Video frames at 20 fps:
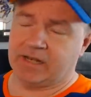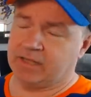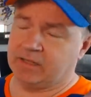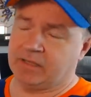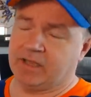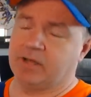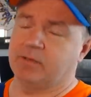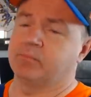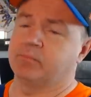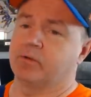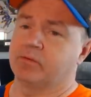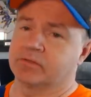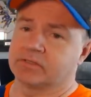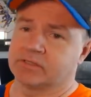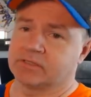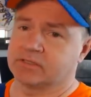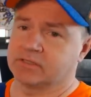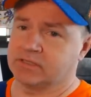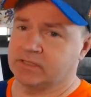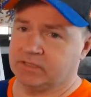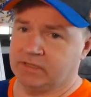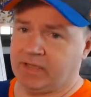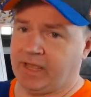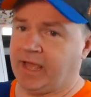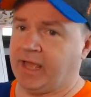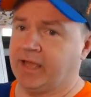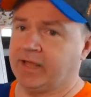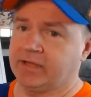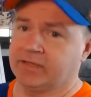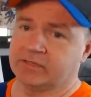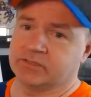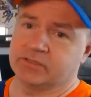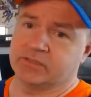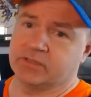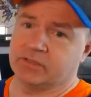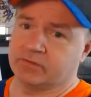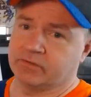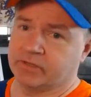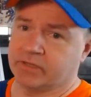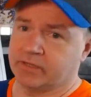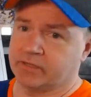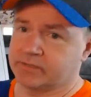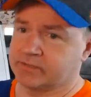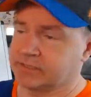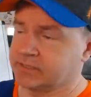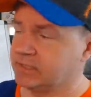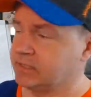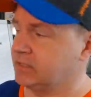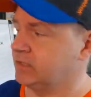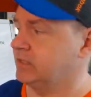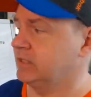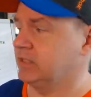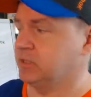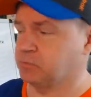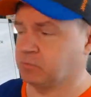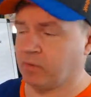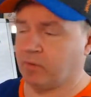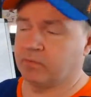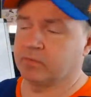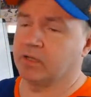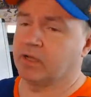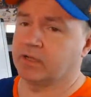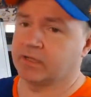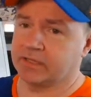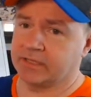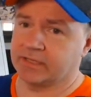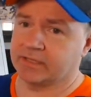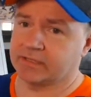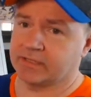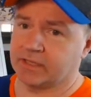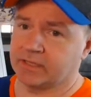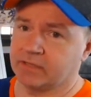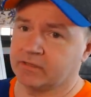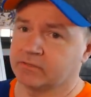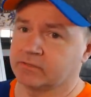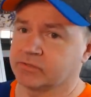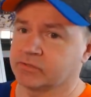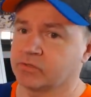any kind of bonuses that you add into your ELC, he's probably not going to get that either.